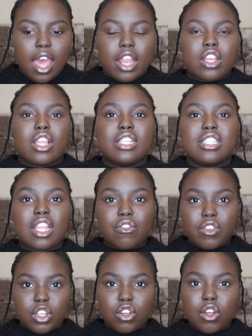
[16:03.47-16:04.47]
And instead
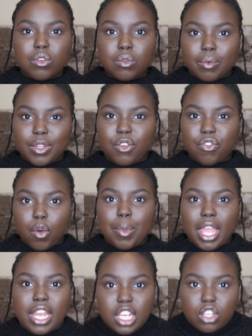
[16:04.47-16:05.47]
of, you know, when you feel
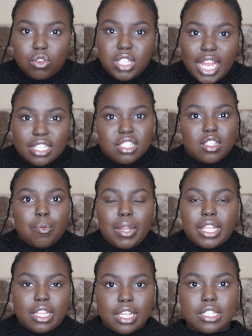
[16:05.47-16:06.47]
pain and you tense up
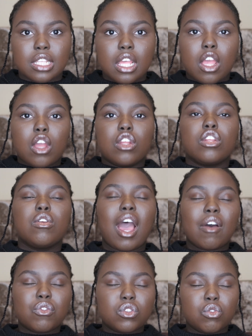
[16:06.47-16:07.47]
like this, you
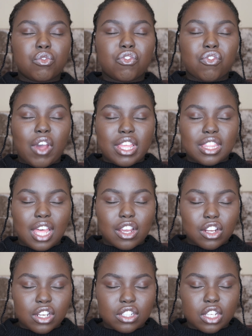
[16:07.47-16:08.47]
have to fight
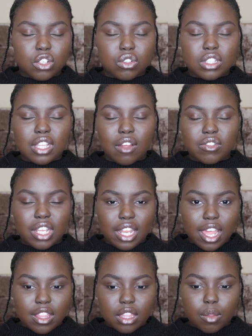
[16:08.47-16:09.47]
that urge and you just have to
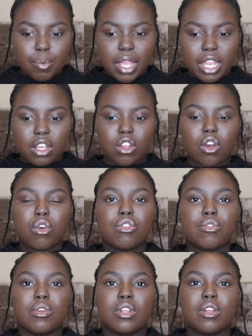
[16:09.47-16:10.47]
let the pain go
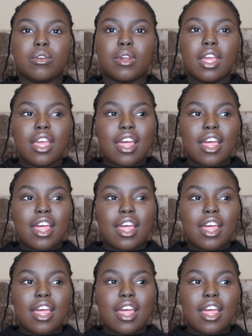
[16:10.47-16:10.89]
through you.